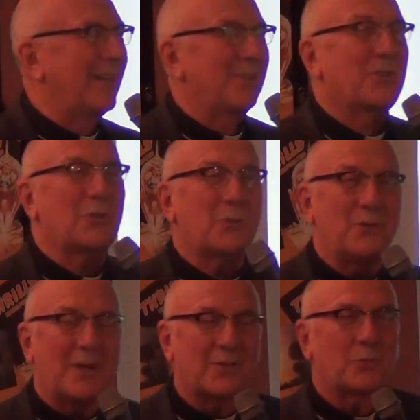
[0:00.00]
As
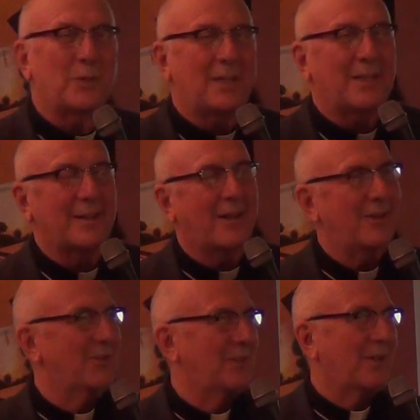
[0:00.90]
soon as we get
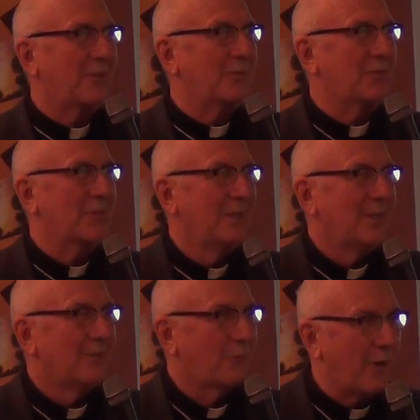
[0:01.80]
ourselves
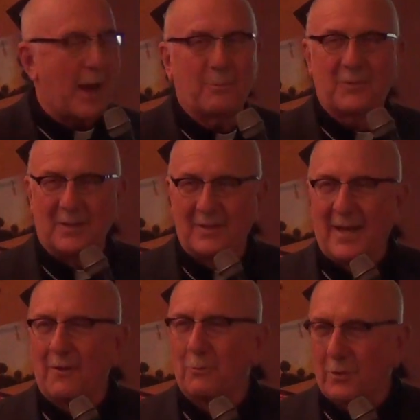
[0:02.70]
trapped in
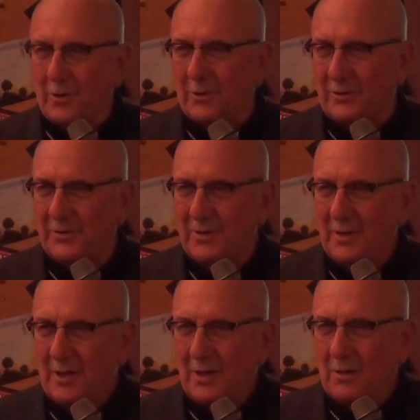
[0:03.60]
that world,
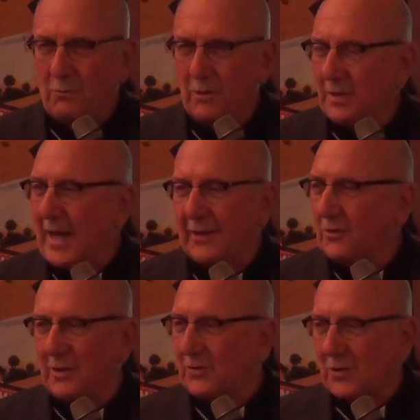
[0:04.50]
we're
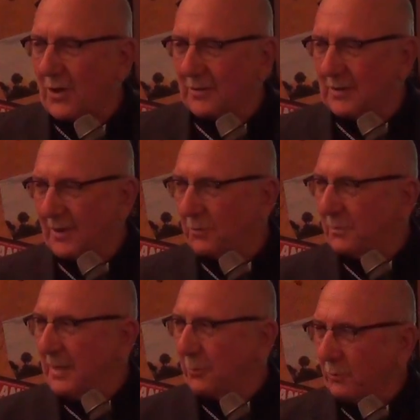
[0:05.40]
not going to talk to other
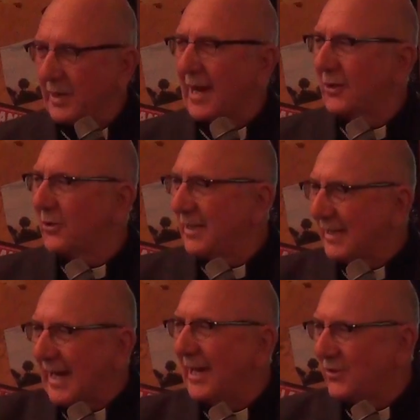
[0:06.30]
people. We're not going to
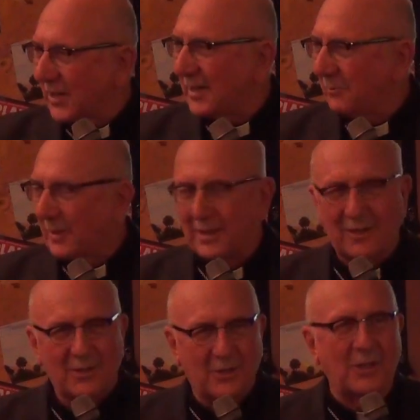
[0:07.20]
engage anybody.
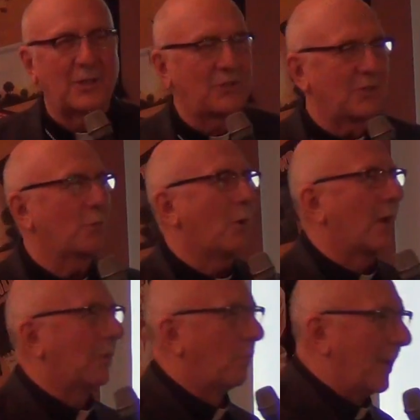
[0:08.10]
You're going to just
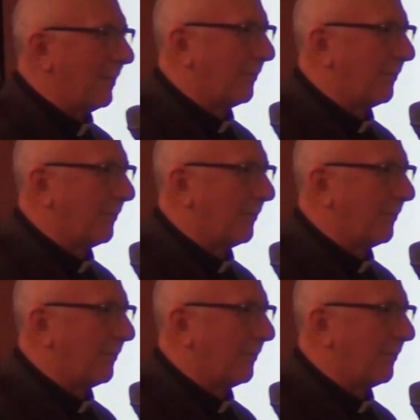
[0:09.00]
walk away